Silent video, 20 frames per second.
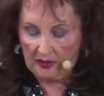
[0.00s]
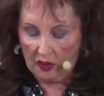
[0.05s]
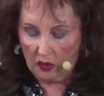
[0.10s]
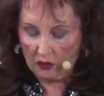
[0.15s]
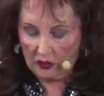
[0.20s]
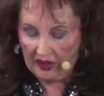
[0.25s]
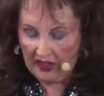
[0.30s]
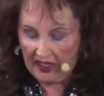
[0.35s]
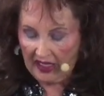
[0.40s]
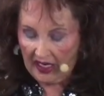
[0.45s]

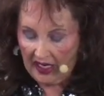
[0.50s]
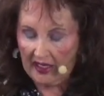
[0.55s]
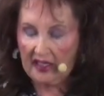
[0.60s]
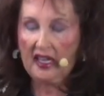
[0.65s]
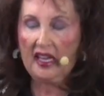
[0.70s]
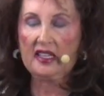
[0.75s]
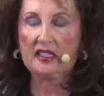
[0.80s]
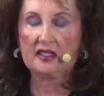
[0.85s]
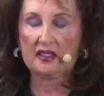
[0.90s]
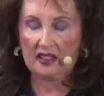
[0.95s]
Only God
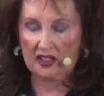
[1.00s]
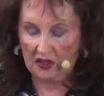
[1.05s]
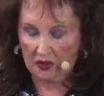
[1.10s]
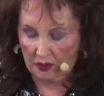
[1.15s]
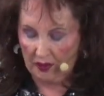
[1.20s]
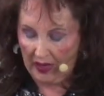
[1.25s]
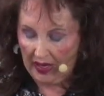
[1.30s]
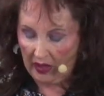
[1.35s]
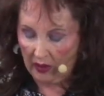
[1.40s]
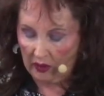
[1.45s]
has
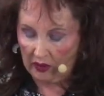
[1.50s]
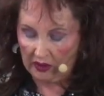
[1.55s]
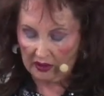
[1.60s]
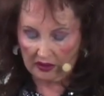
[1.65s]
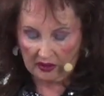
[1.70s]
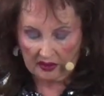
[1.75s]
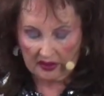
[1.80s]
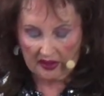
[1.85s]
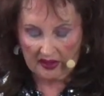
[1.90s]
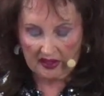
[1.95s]
such
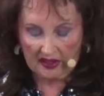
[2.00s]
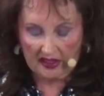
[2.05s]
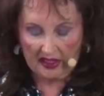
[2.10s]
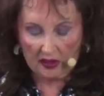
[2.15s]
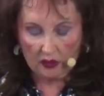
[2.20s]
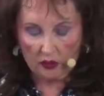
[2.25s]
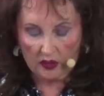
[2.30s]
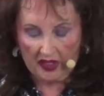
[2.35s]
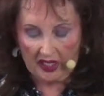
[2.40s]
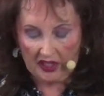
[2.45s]
power.
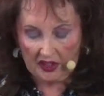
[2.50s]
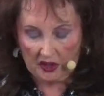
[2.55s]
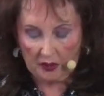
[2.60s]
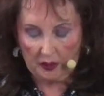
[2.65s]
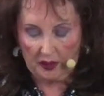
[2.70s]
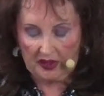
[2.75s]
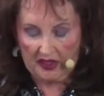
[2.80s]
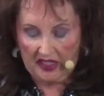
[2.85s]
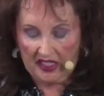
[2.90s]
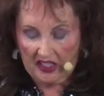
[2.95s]
Instead, we ought to
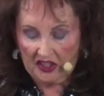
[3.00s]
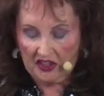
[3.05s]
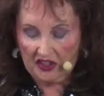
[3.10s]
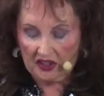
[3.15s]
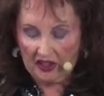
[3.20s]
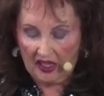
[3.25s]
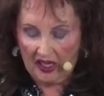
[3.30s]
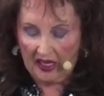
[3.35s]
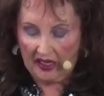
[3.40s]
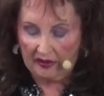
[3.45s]

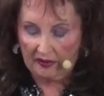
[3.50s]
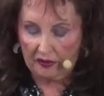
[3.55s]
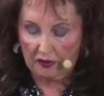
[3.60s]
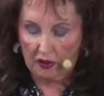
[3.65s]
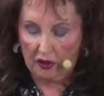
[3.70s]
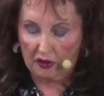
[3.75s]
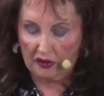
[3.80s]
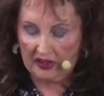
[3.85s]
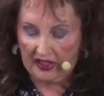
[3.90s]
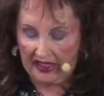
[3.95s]
petition God
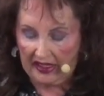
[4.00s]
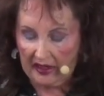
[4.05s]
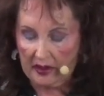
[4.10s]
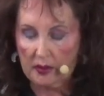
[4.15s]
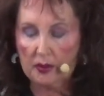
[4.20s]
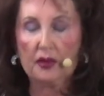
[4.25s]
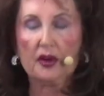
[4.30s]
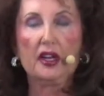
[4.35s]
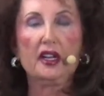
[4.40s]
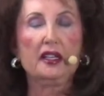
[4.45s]
for our daily
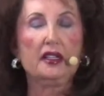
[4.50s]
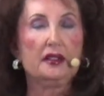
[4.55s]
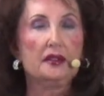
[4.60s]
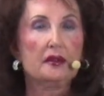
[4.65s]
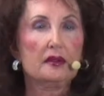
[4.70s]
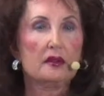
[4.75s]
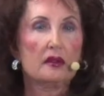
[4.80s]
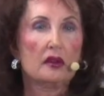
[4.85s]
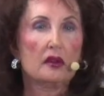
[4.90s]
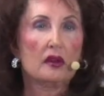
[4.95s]
bread
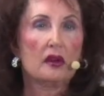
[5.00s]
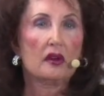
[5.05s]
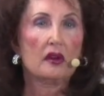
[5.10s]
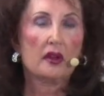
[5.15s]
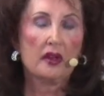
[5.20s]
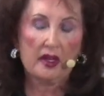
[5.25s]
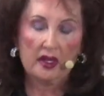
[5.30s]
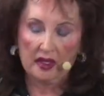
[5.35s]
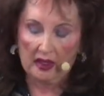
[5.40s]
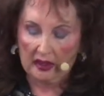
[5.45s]

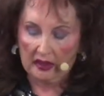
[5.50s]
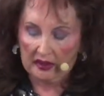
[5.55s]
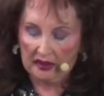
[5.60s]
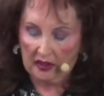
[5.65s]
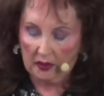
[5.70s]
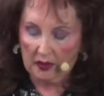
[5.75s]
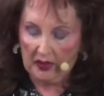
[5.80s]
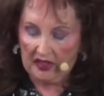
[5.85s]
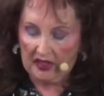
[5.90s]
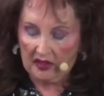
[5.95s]

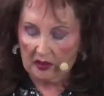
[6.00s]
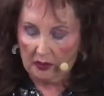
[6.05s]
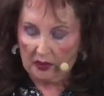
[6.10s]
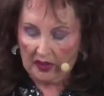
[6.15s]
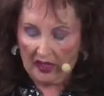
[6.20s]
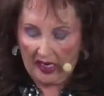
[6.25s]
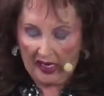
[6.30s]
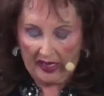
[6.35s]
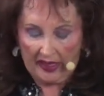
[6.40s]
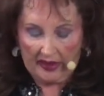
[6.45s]
to be
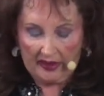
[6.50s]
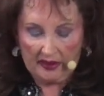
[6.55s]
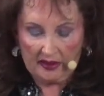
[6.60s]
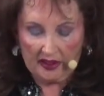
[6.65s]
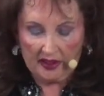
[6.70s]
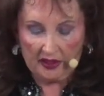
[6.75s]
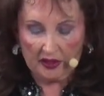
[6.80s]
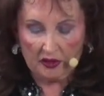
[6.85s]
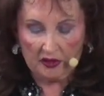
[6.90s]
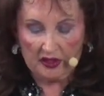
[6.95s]
supplied
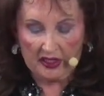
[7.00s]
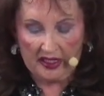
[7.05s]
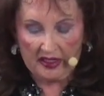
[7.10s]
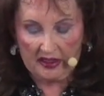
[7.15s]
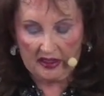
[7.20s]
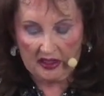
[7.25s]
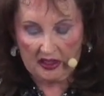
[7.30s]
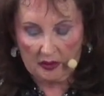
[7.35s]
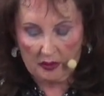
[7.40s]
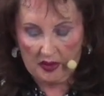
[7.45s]
and our
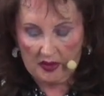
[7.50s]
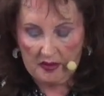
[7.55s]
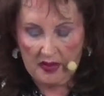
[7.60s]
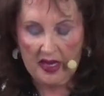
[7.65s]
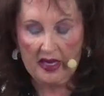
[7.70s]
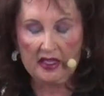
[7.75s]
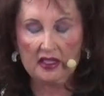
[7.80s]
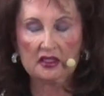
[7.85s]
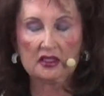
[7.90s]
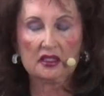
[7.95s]
needs to be
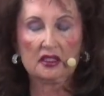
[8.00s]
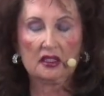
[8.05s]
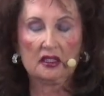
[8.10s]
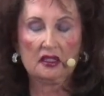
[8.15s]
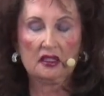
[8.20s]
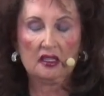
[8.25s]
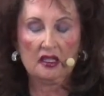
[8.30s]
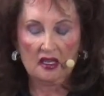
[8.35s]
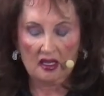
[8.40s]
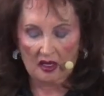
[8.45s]
met.
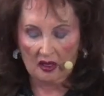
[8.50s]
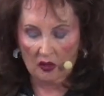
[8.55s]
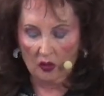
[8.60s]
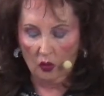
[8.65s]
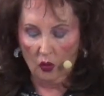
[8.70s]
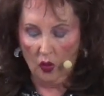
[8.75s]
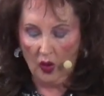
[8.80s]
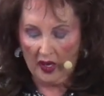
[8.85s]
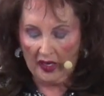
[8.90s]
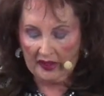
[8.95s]

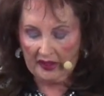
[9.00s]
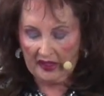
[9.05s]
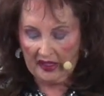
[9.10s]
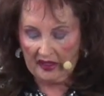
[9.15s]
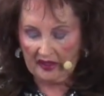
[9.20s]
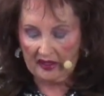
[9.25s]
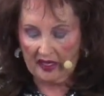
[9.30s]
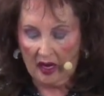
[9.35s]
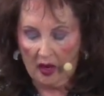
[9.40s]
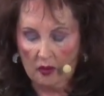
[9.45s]
One
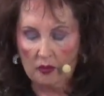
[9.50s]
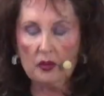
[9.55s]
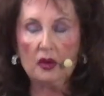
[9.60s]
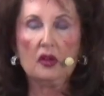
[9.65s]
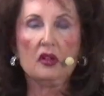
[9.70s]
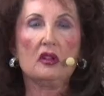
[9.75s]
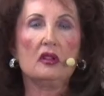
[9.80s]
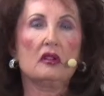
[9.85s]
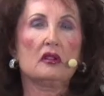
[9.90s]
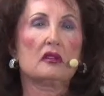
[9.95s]
is
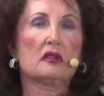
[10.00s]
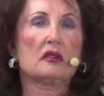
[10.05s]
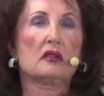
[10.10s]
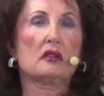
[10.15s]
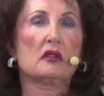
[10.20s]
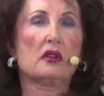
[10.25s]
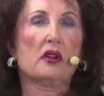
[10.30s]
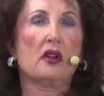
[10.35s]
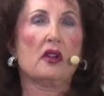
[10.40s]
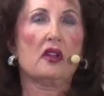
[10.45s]
humble,
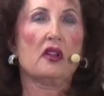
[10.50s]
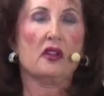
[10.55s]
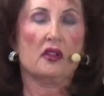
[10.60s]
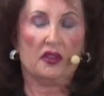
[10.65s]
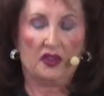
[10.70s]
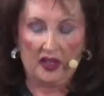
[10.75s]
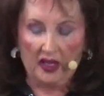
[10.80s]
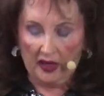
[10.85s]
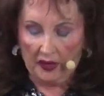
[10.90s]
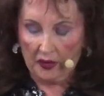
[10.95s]

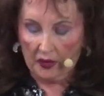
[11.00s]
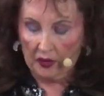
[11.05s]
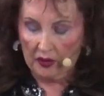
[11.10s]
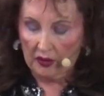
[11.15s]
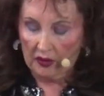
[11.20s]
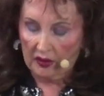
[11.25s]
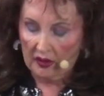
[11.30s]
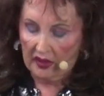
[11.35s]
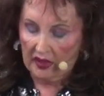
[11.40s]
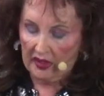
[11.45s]
the
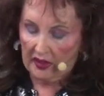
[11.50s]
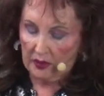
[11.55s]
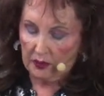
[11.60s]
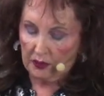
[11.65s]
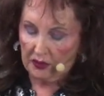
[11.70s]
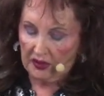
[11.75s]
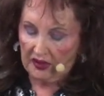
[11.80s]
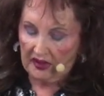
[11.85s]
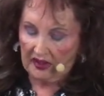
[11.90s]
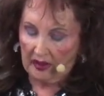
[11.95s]
other is
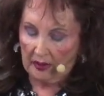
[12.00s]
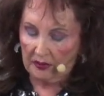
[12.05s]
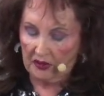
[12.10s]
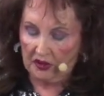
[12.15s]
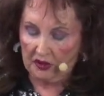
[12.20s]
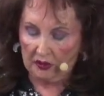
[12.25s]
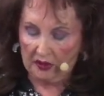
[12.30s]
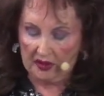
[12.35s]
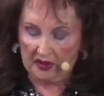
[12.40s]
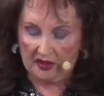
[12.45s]

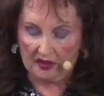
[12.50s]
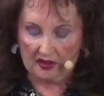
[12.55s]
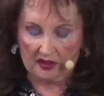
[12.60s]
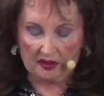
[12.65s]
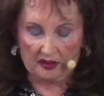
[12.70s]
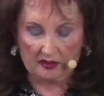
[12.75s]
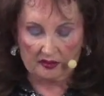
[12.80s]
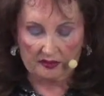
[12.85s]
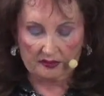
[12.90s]
presumptuous.